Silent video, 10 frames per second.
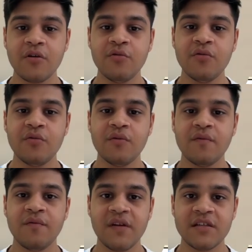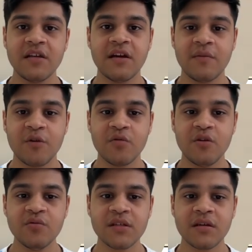to fetch the crypto
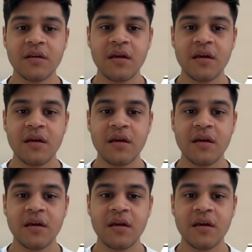news,